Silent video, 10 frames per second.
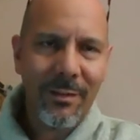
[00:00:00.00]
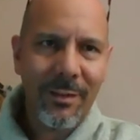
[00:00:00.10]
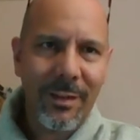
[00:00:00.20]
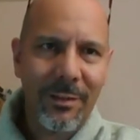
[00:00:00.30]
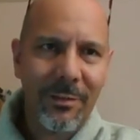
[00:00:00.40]

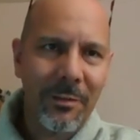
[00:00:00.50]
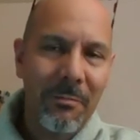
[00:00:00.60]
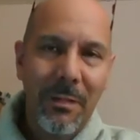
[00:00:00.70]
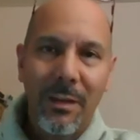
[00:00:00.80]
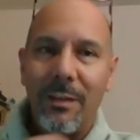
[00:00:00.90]
Okay, so
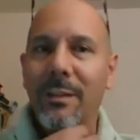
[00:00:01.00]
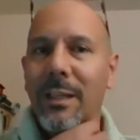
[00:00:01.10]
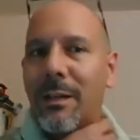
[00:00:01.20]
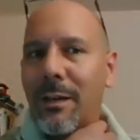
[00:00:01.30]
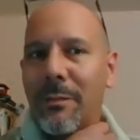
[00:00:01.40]

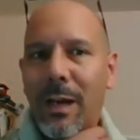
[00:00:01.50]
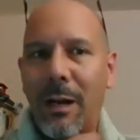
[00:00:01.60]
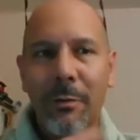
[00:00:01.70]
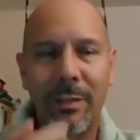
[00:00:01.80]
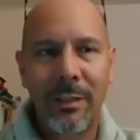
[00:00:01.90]
yeah, I
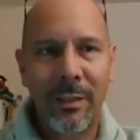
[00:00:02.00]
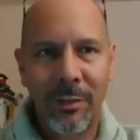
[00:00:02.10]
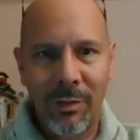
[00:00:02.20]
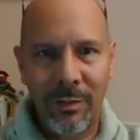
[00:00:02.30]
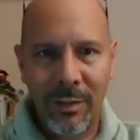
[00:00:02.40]
was thinking
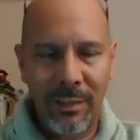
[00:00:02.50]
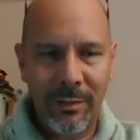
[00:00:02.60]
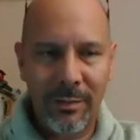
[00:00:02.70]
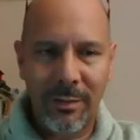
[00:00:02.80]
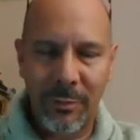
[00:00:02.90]
along the
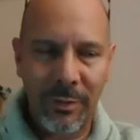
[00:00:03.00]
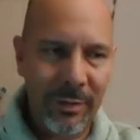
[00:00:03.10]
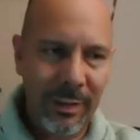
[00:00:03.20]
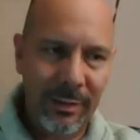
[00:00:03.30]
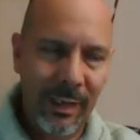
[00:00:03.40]
lines similar to
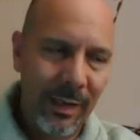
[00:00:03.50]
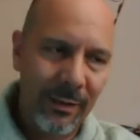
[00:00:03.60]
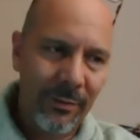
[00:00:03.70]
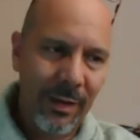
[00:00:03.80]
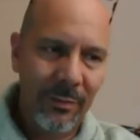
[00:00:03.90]
like the hot
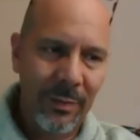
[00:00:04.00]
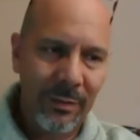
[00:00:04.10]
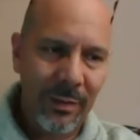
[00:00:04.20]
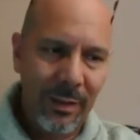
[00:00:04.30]
environment.